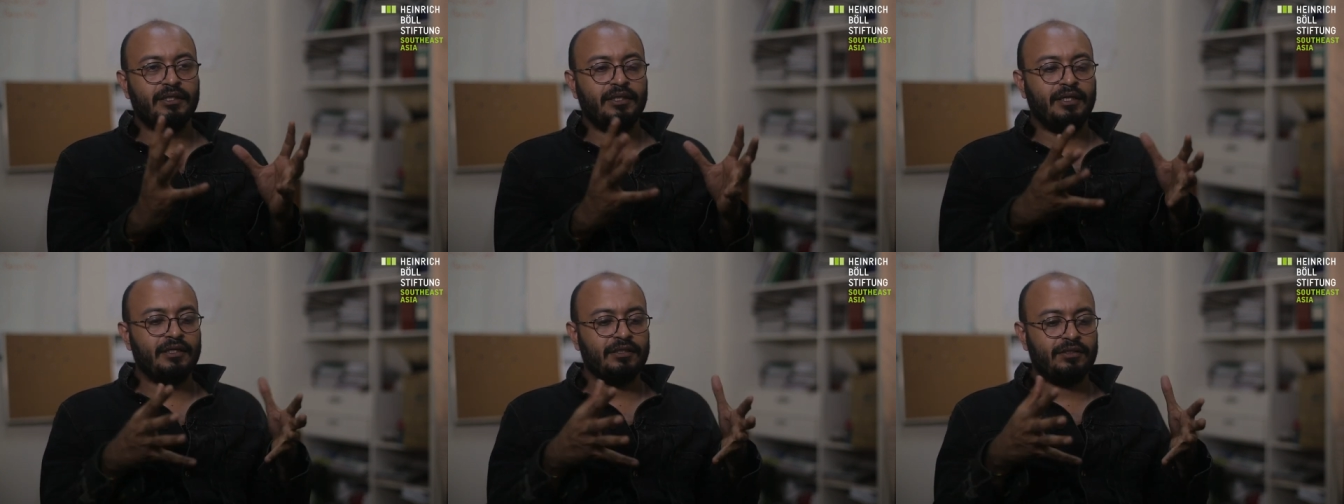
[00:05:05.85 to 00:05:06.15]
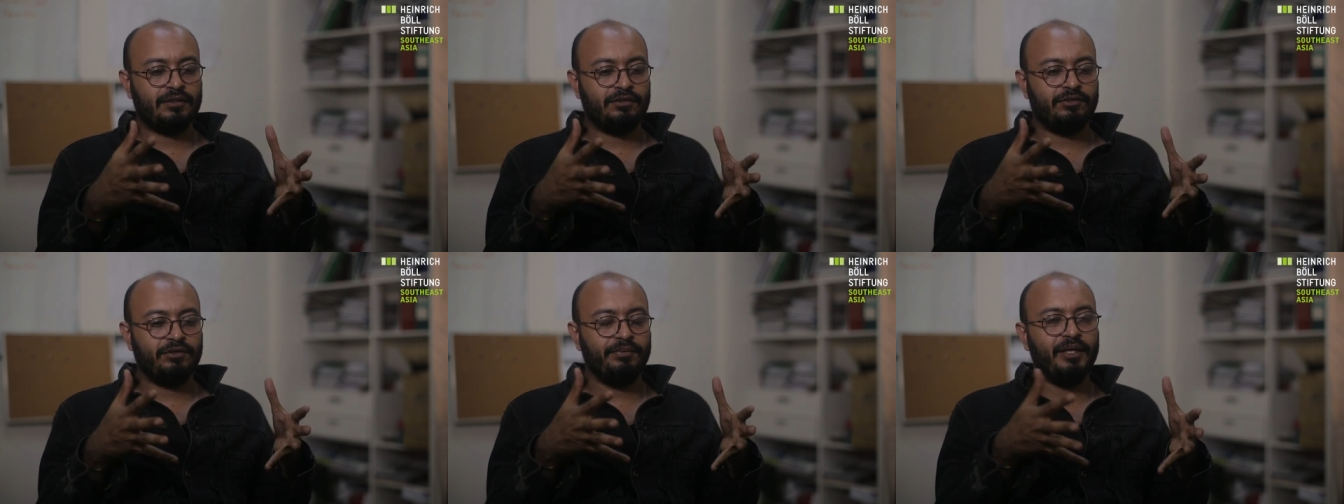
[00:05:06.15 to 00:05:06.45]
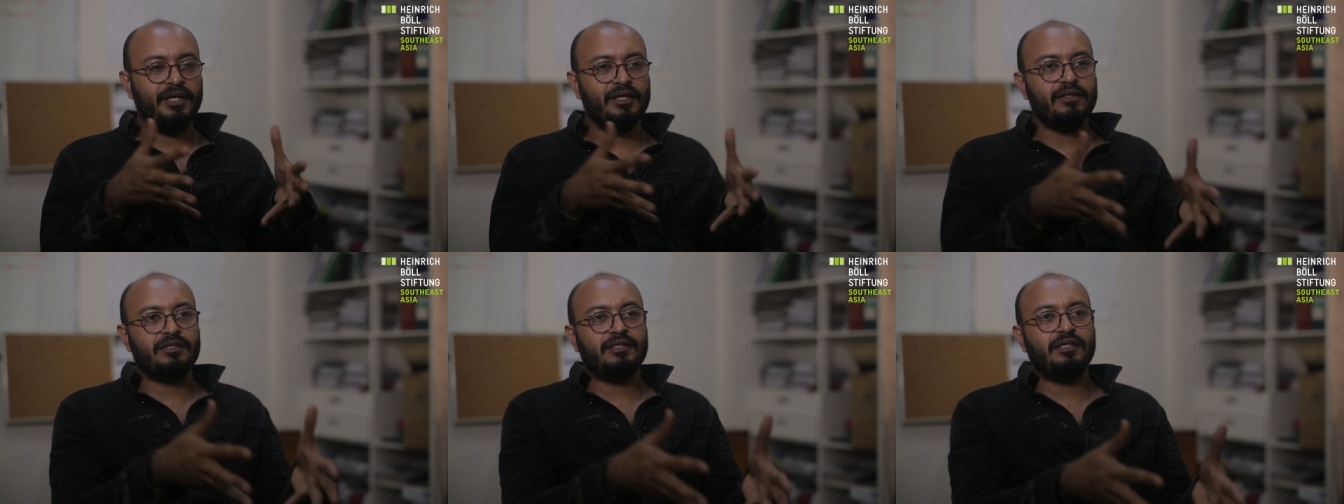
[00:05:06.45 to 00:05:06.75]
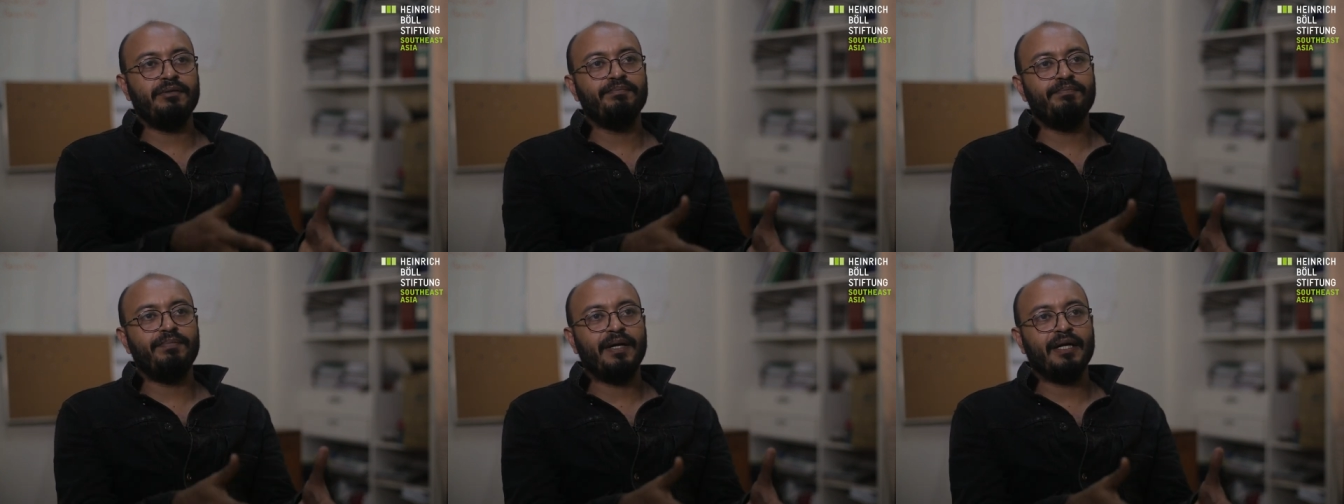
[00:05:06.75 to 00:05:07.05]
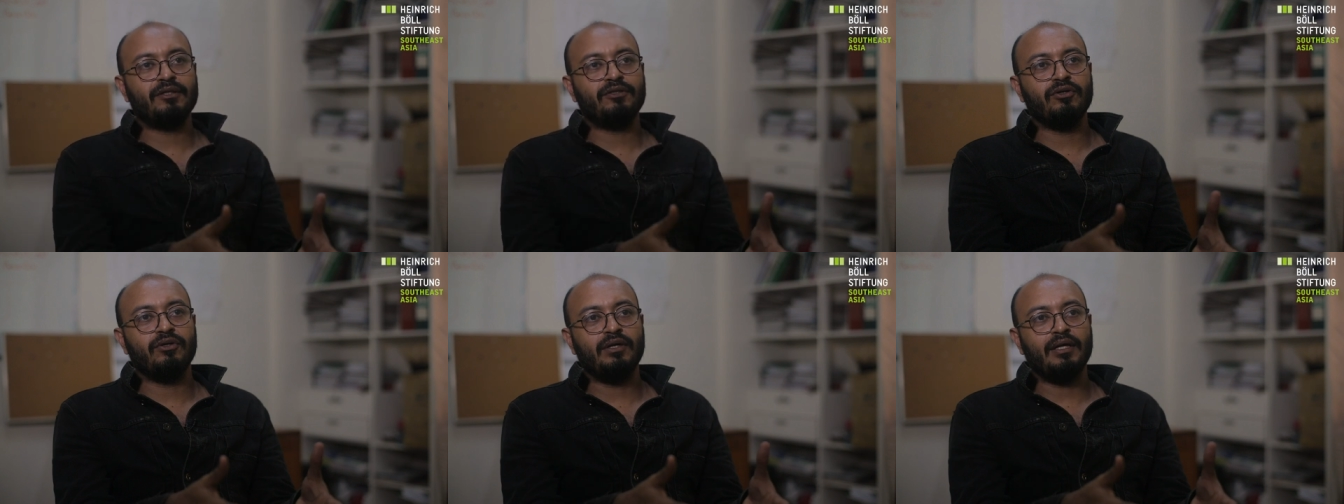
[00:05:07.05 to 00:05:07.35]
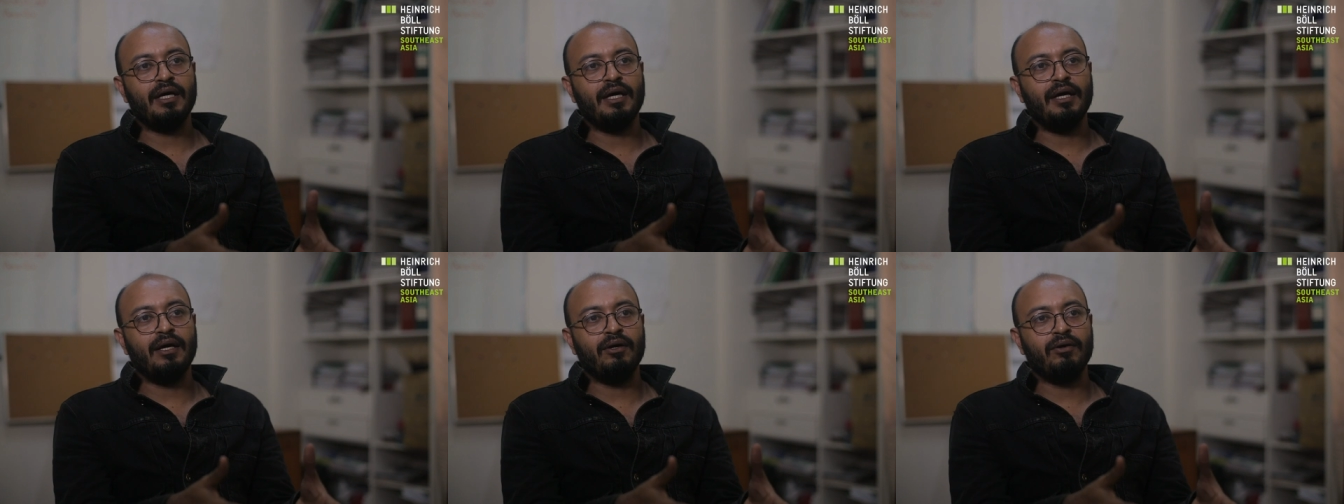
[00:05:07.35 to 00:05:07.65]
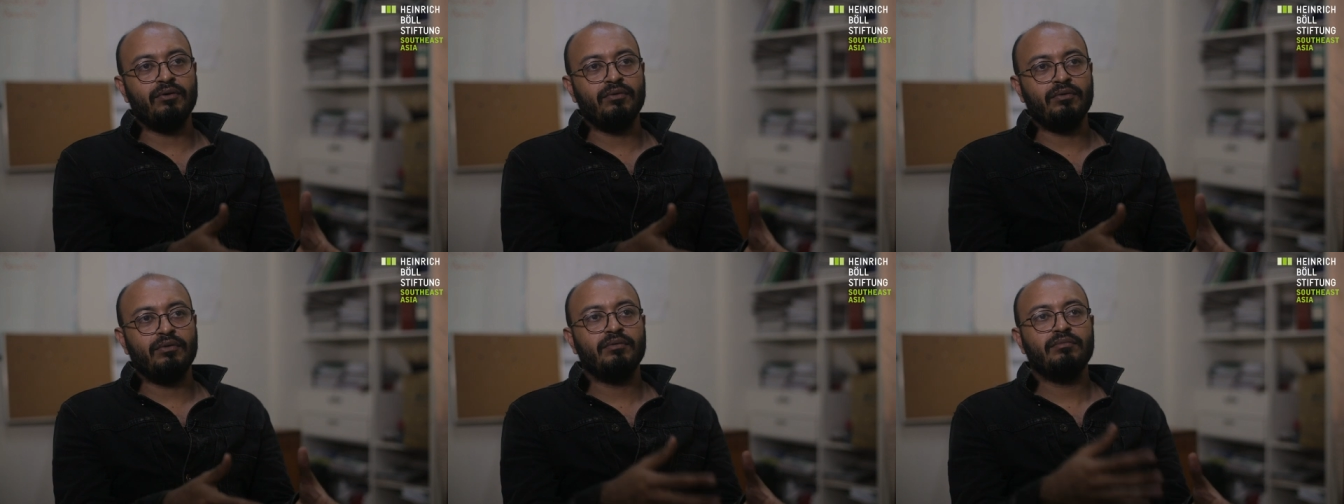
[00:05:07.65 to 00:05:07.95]
it has tremendous impact on
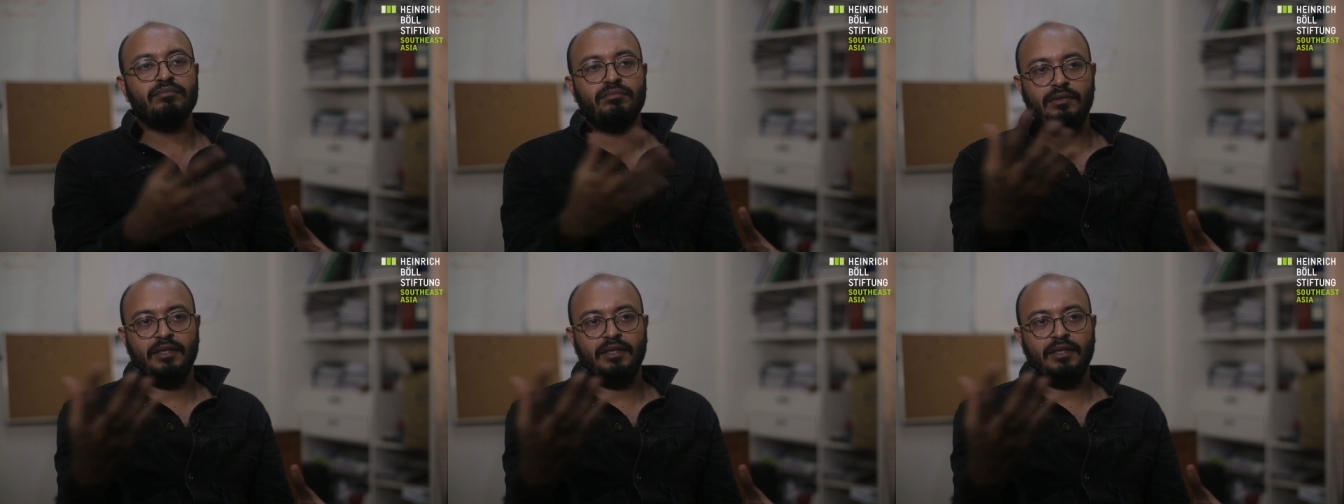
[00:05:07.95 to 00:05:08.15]
how